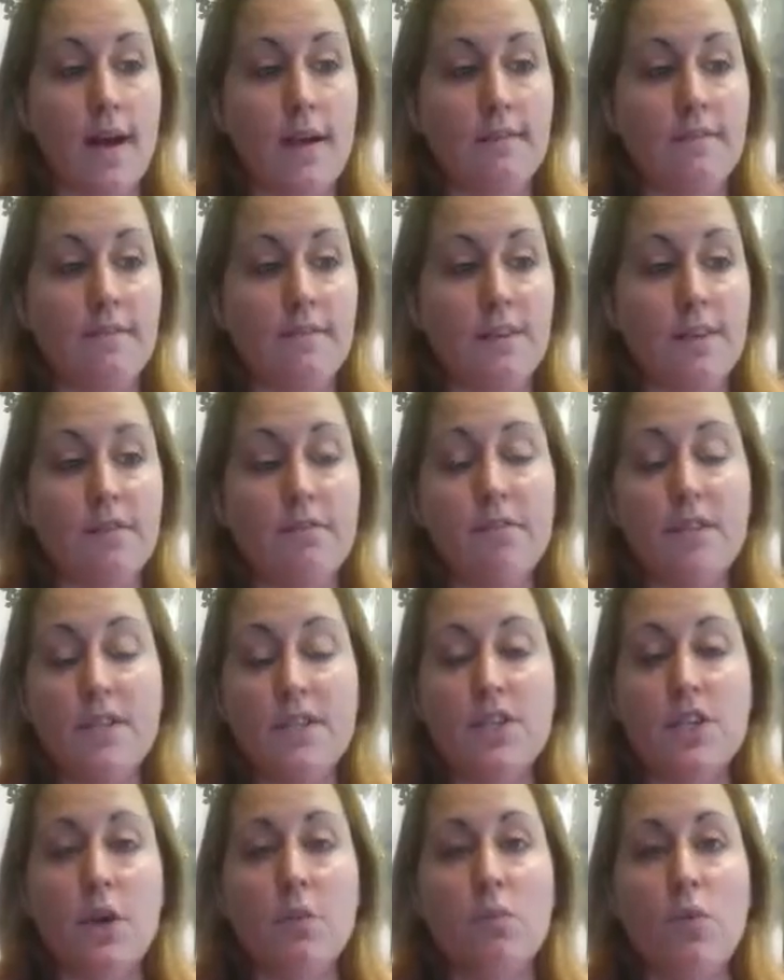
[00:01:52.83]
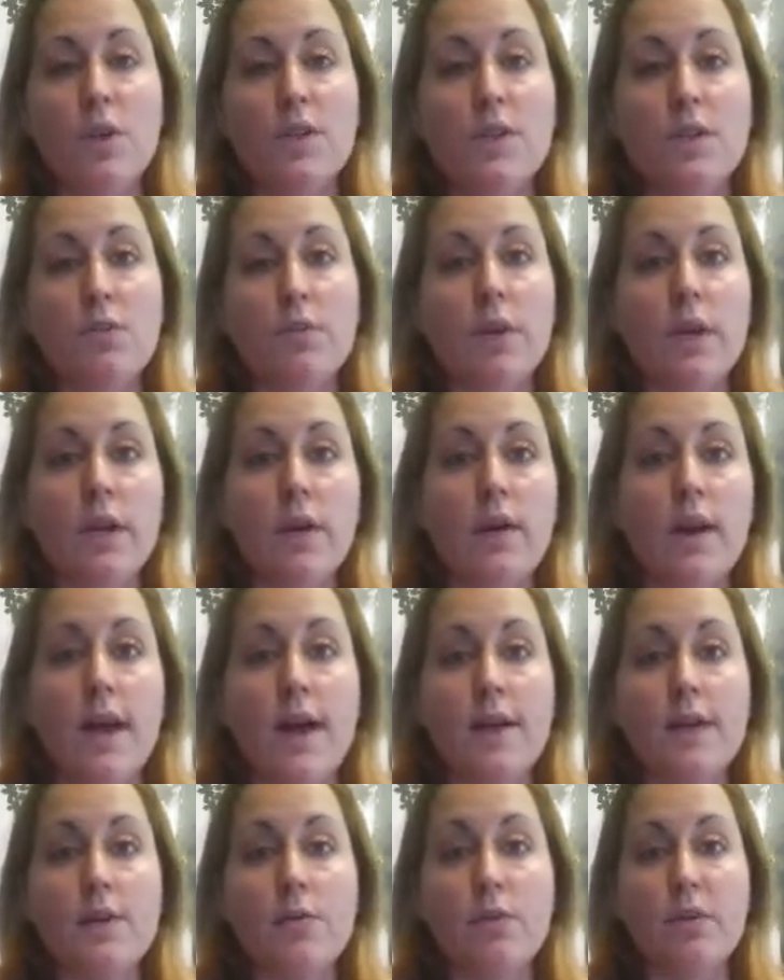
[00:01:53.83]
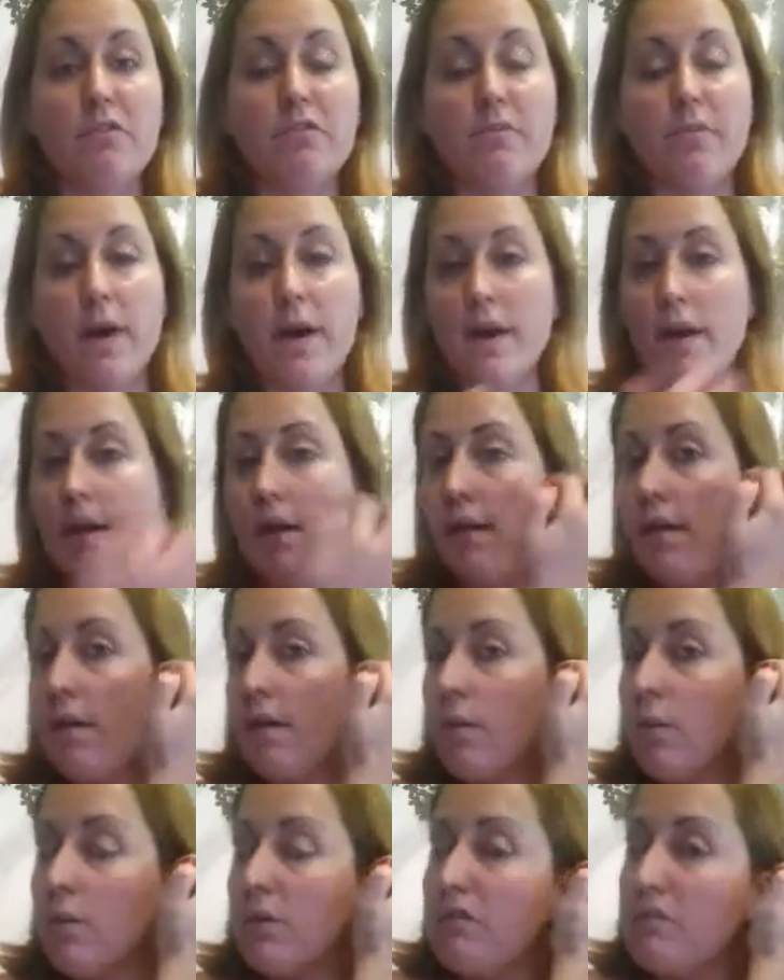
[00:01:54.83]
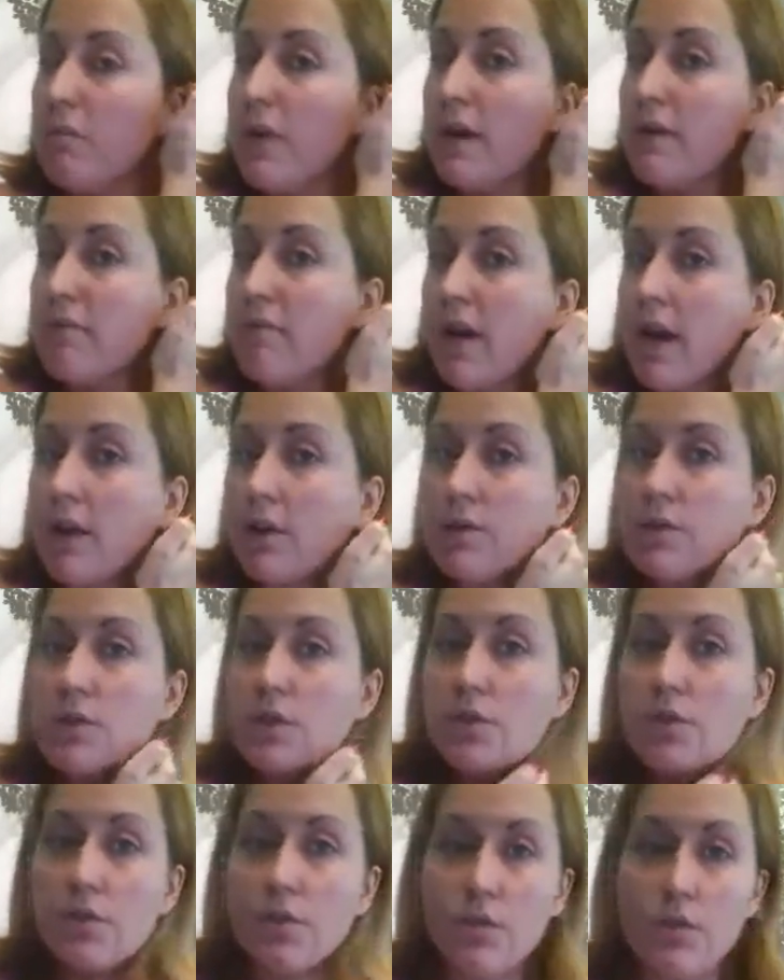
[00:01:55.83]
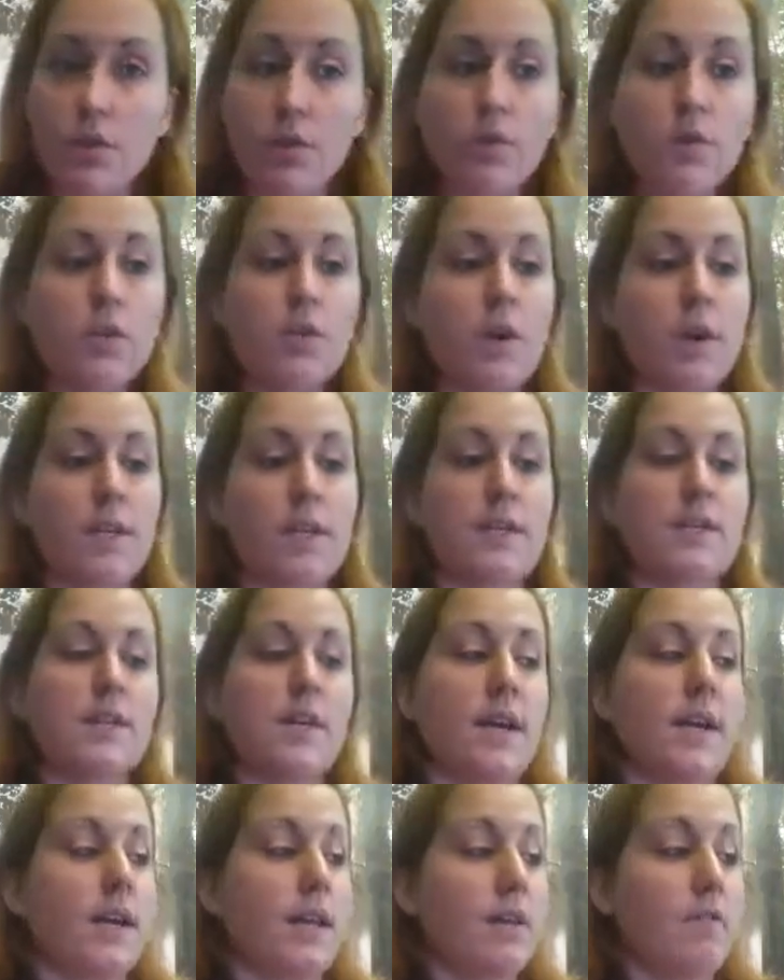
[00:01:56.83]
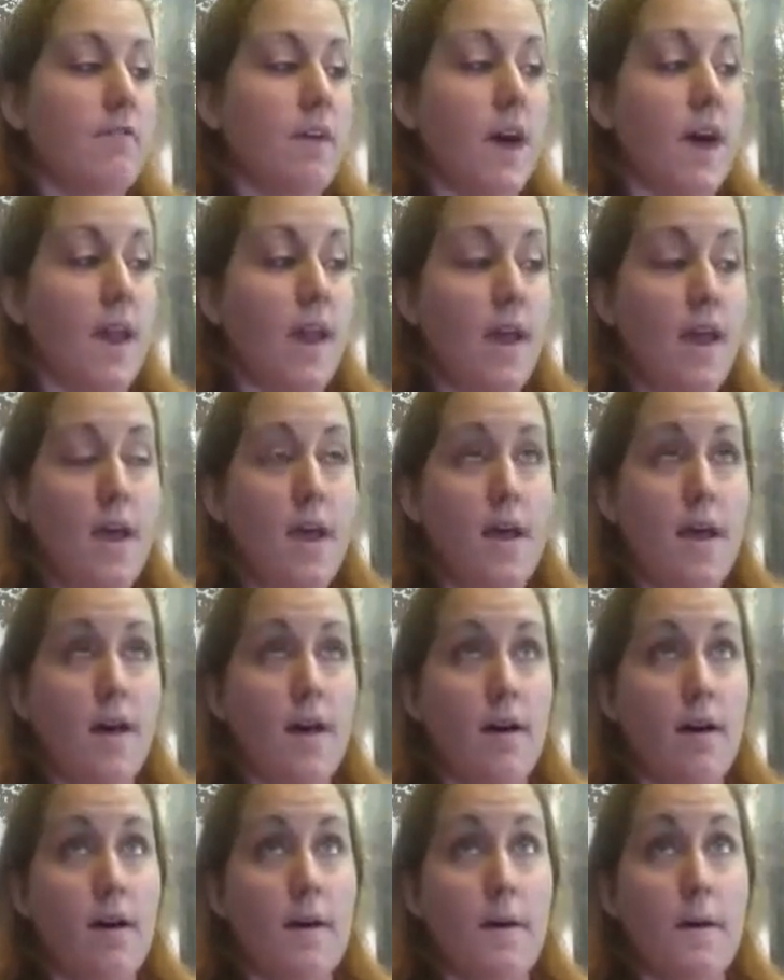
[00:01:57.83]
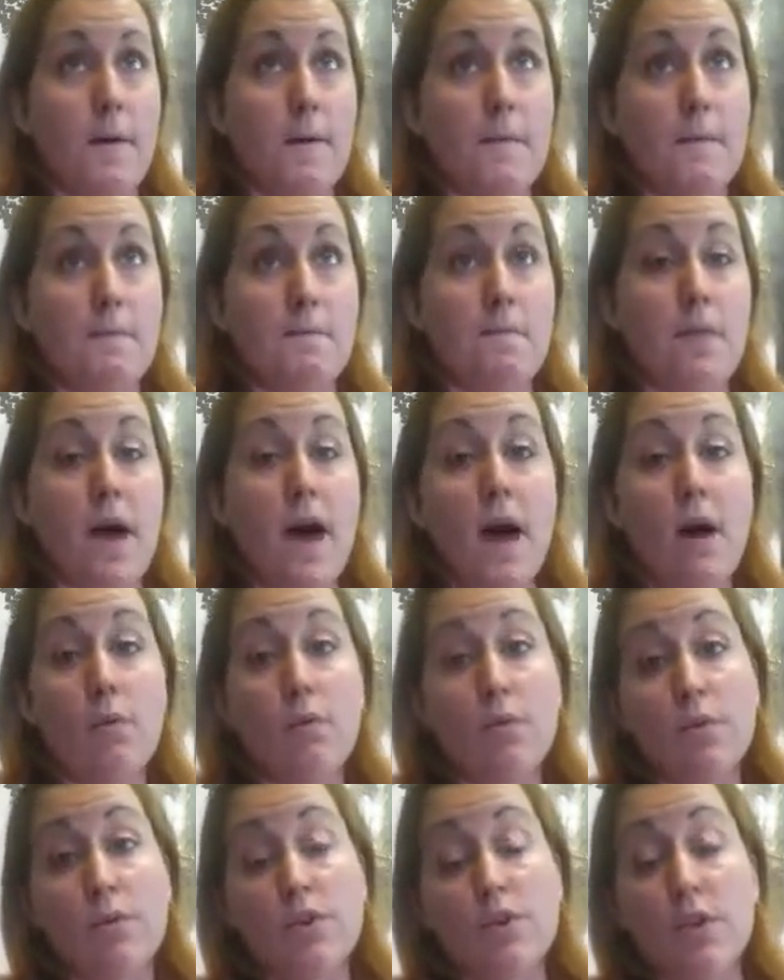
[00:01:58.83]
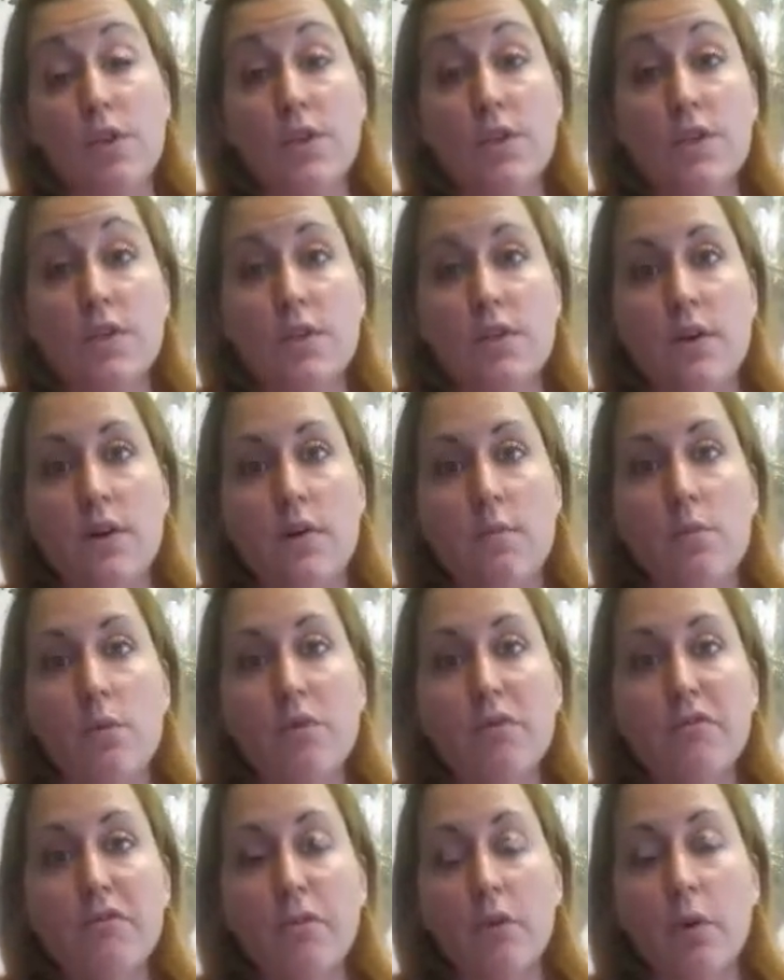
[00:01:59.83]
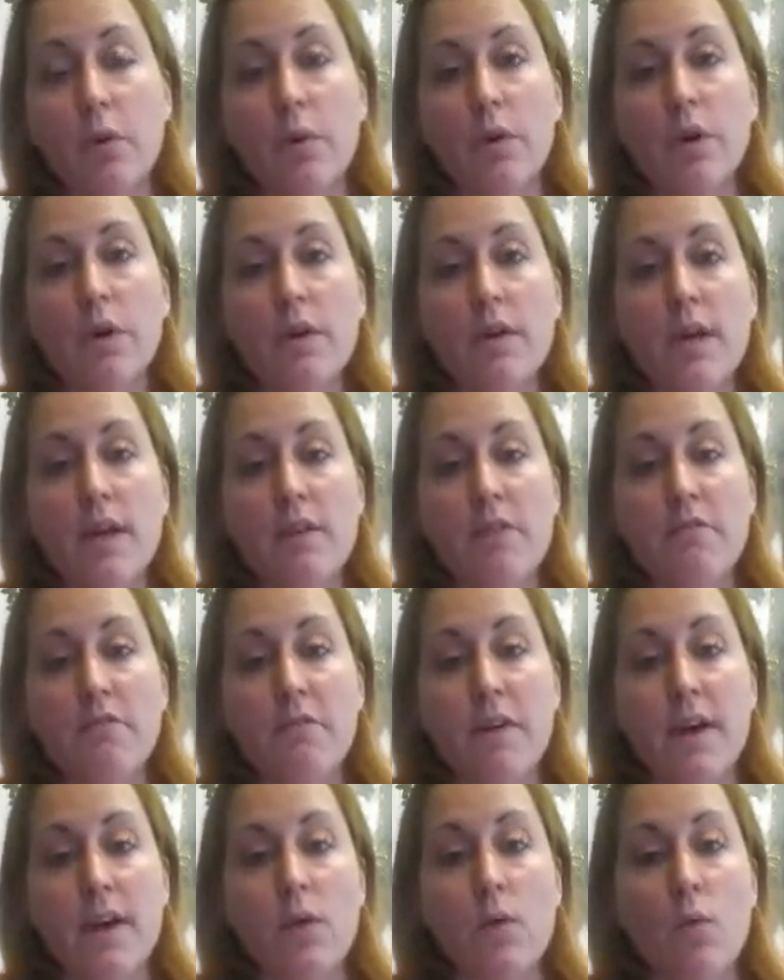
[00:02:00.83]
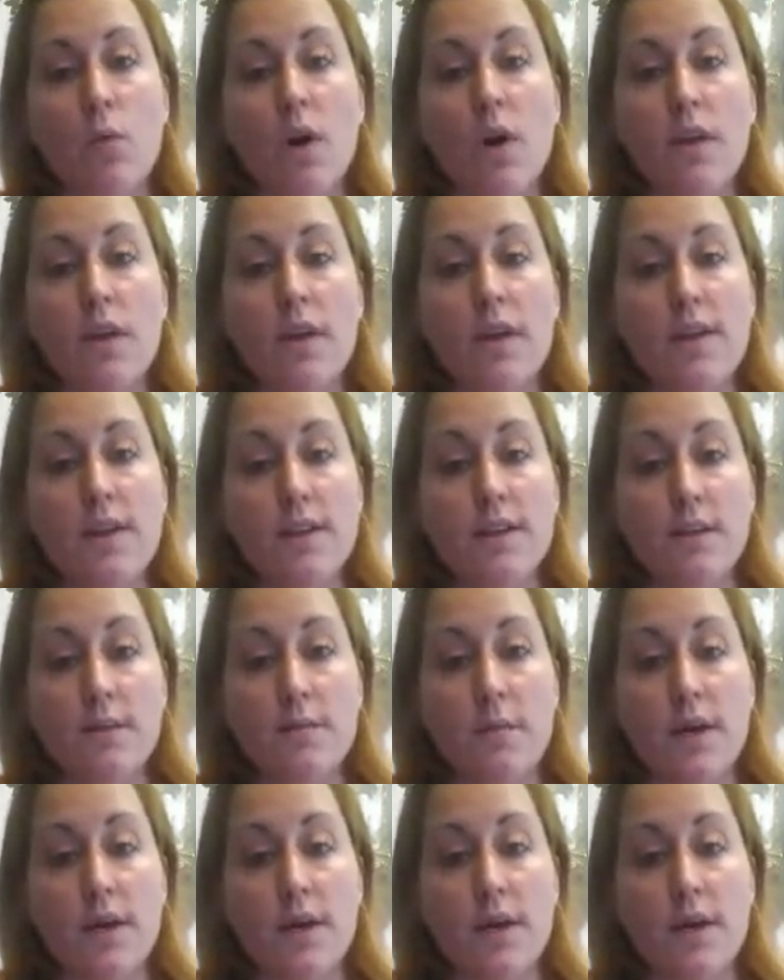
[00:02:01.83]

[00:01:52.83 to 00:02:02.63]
this job wasn't really aligned with my values 2 years ago. So I decided that I would just move forward and find what is